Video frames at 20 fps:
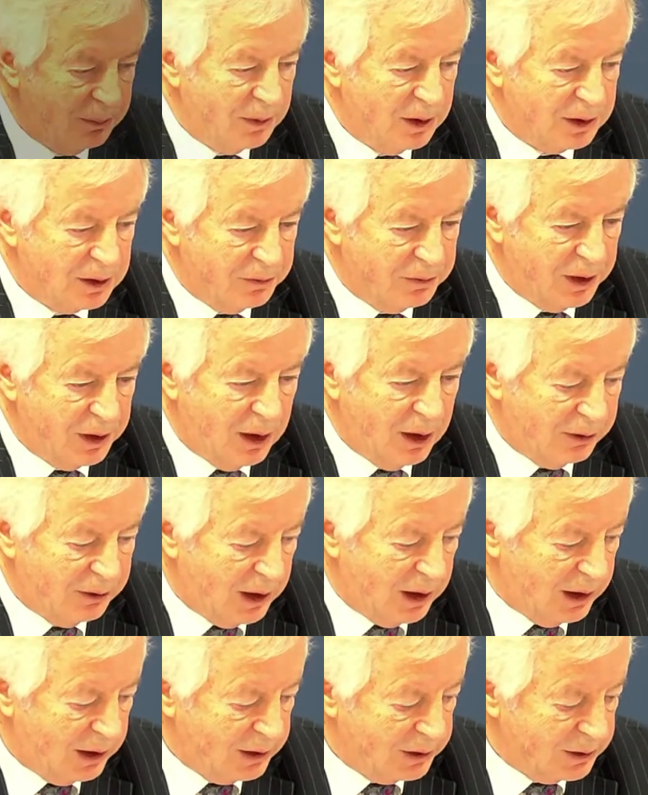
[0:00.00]
so far
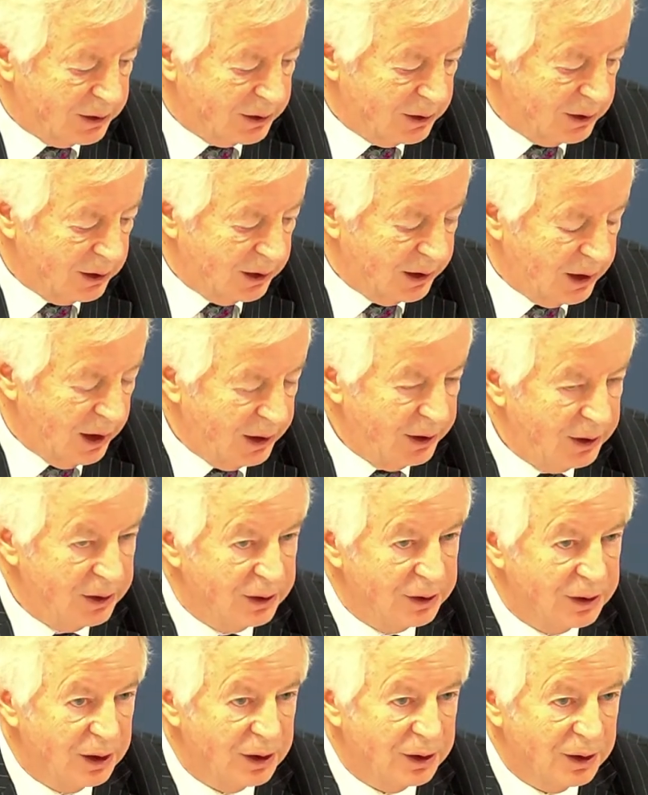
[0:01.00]
as
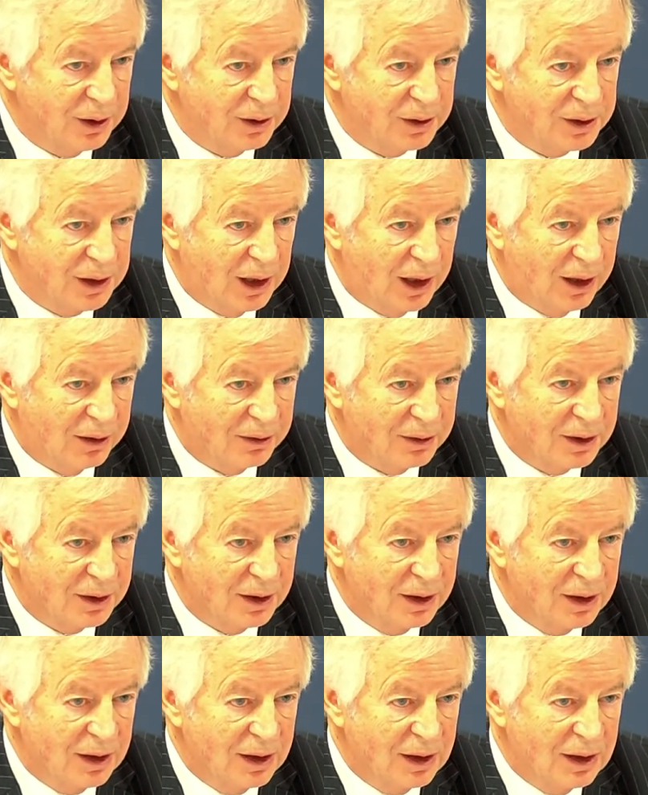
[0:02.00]
guidance is concerned,
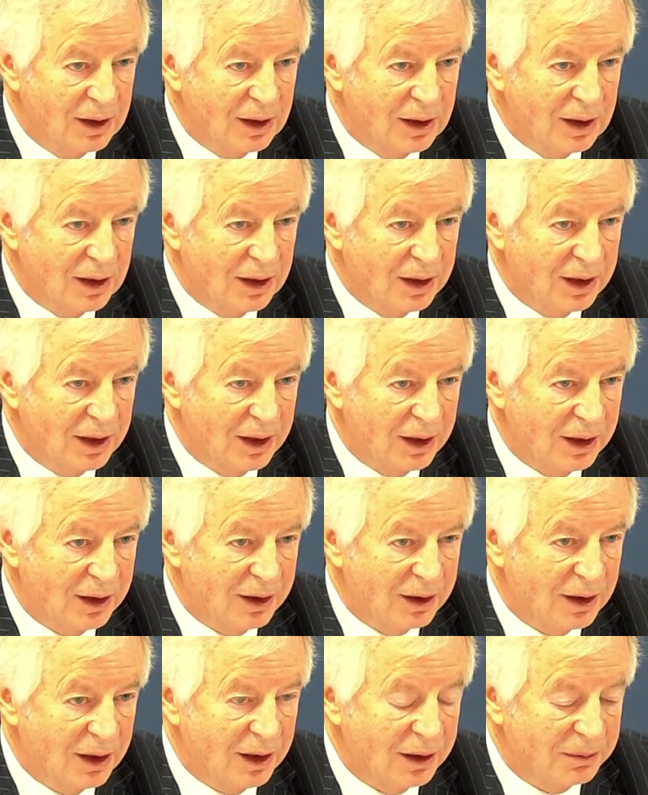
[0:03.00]

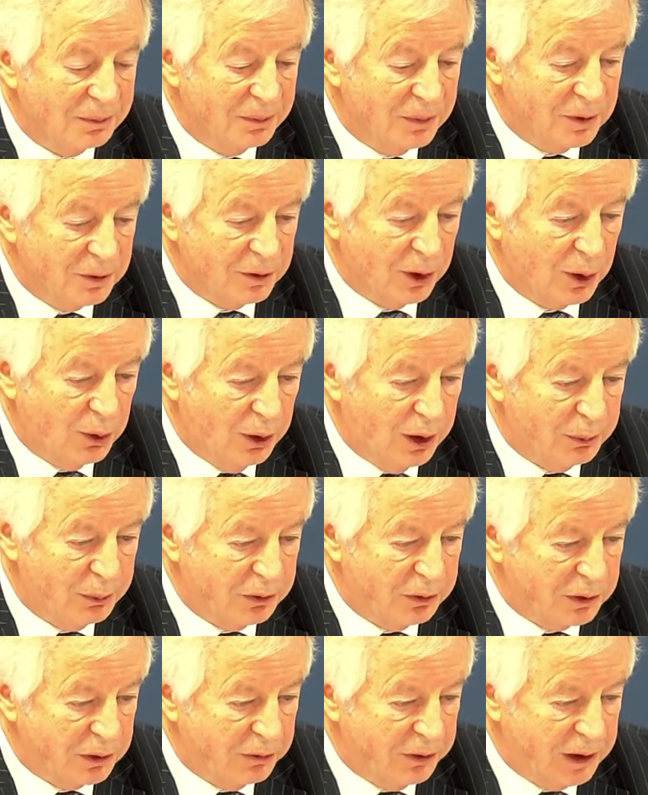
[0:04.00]
the
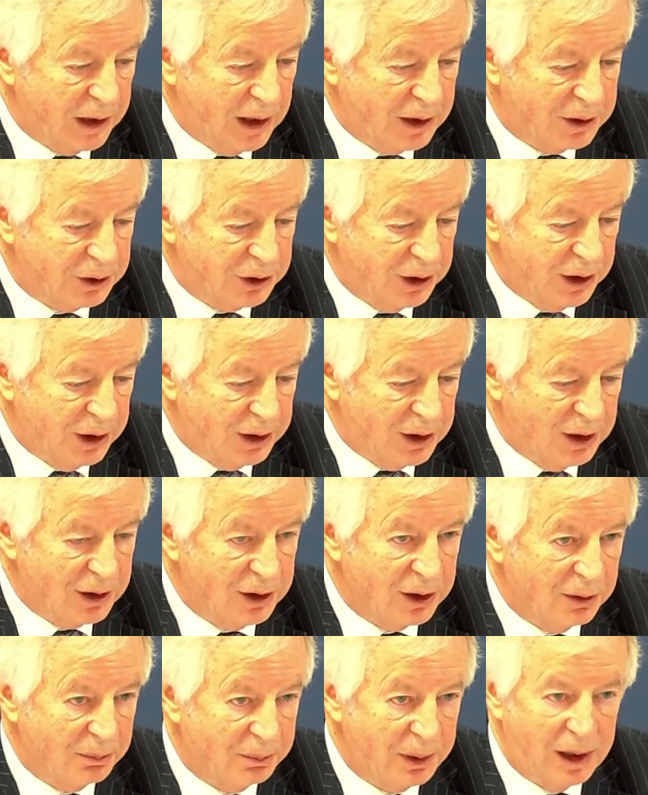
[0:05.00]
requirement for VSG
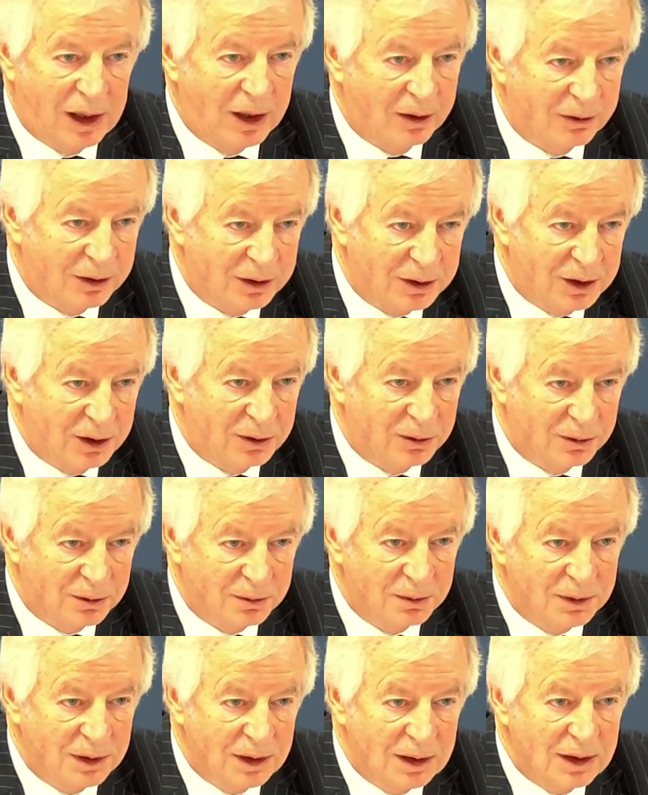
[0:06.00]
didn't appear
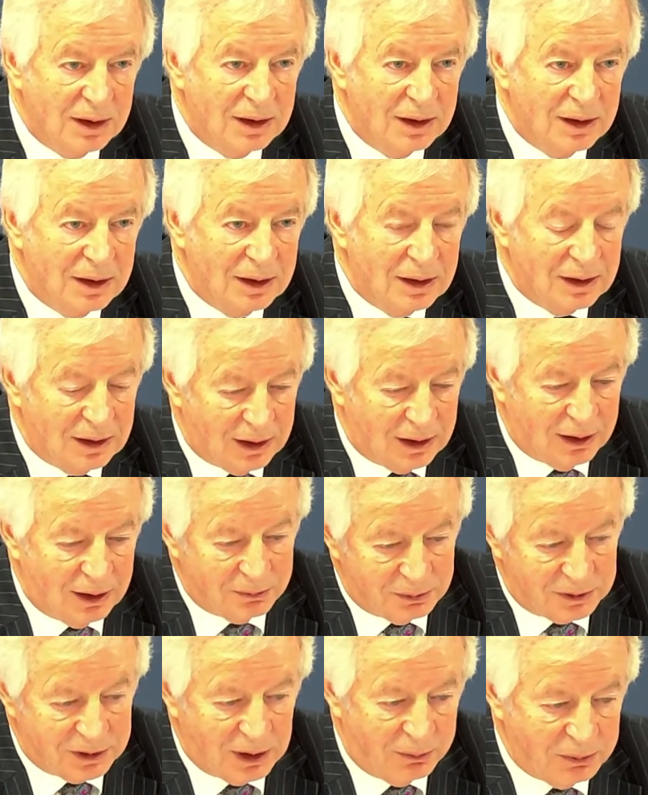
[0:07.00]
until
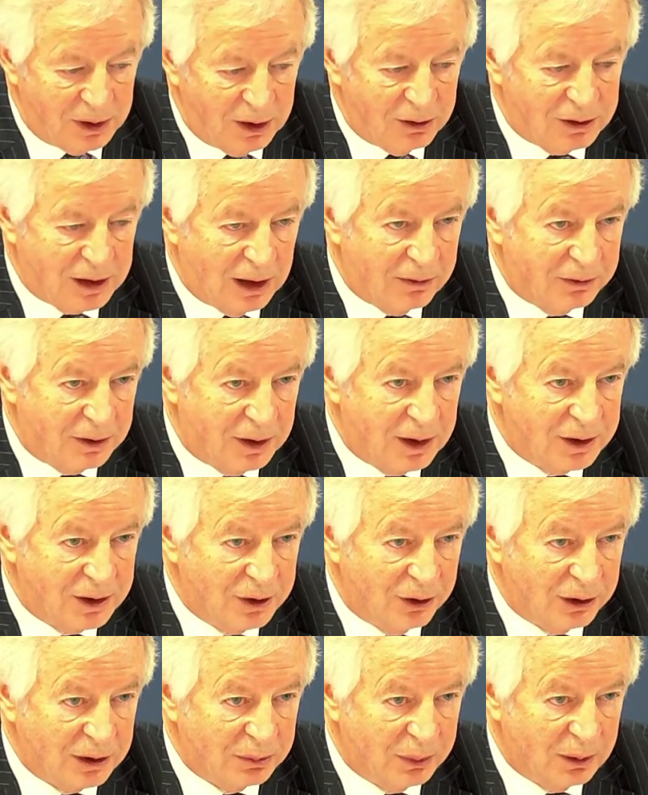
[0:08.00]
some years after this
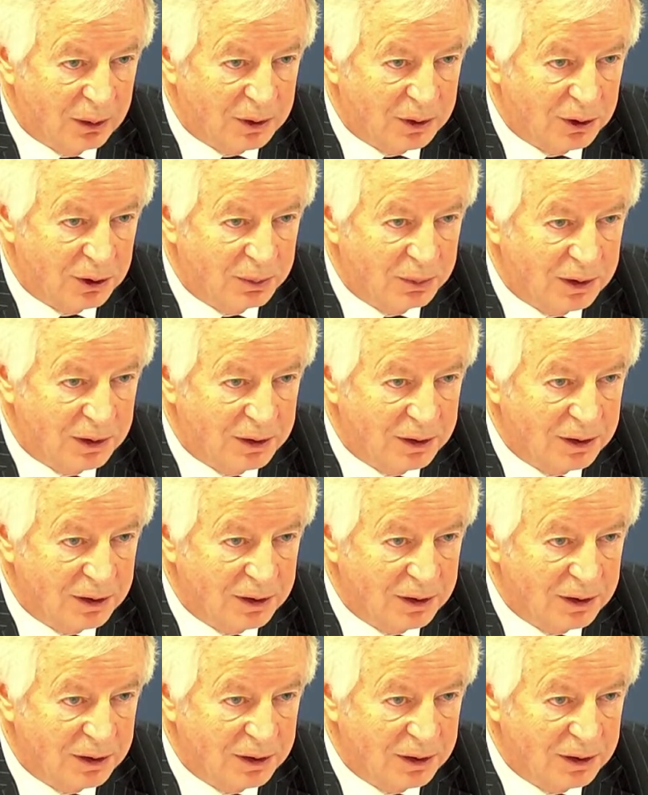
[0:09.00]
hospital was opened.